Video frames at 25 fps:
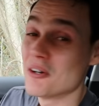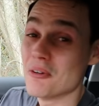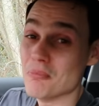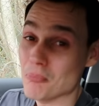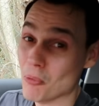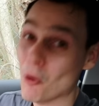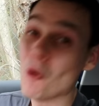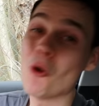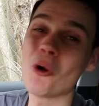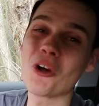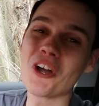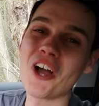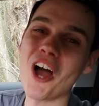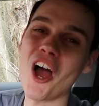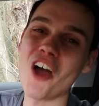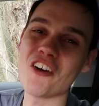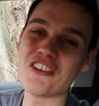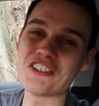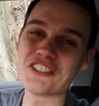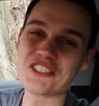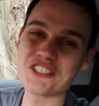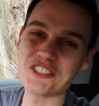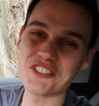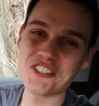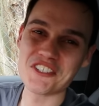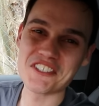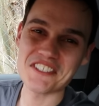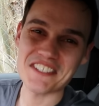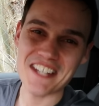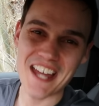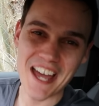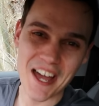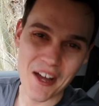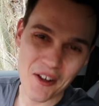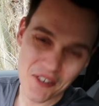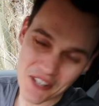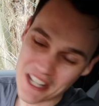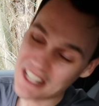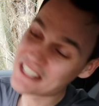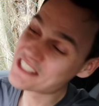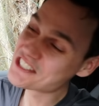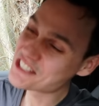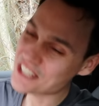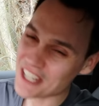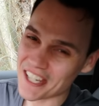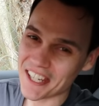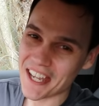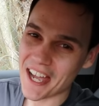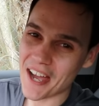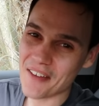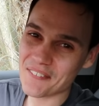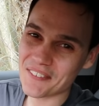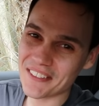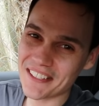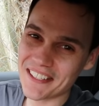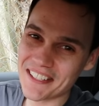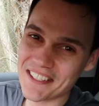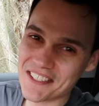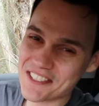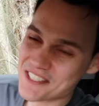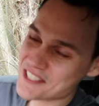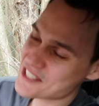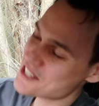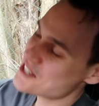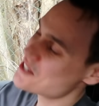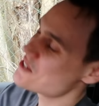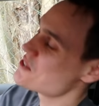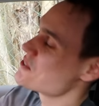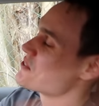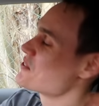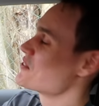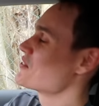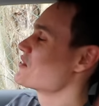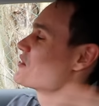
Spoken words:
more car insurance now, check out the links to